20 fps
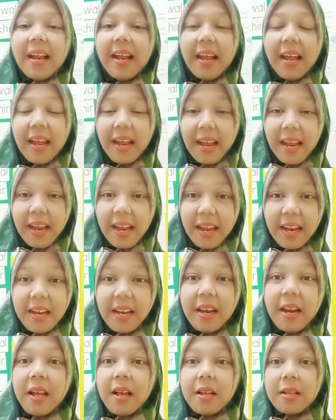
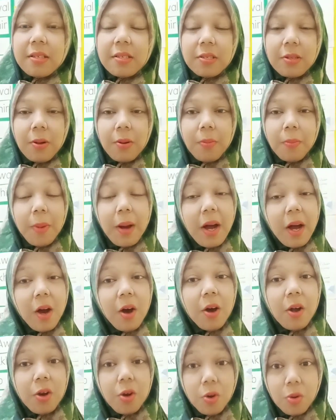And
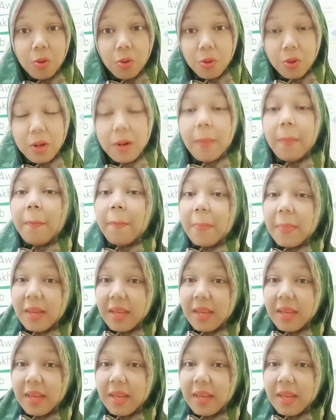sabahun nur